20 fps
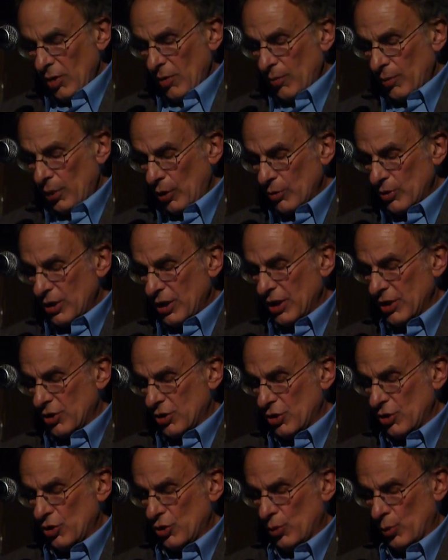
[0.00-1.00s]

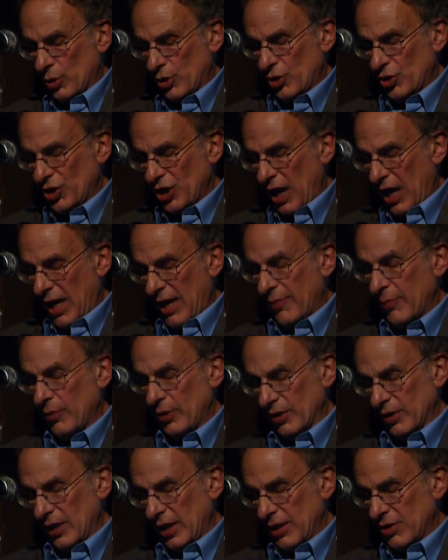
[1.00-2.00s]
Protesters were shot
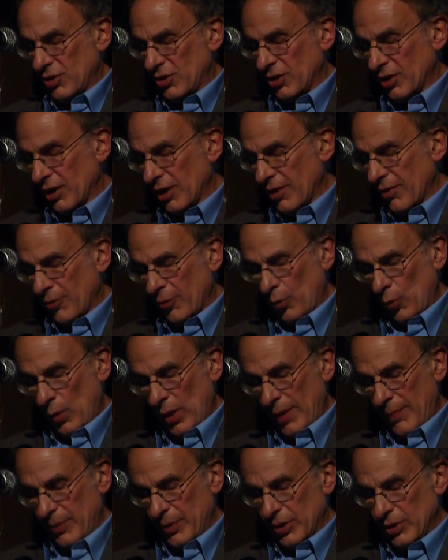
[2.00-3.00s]
with less than lethal
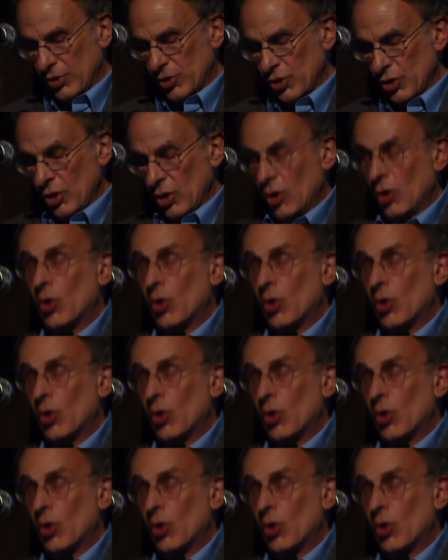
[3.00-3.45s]
weapons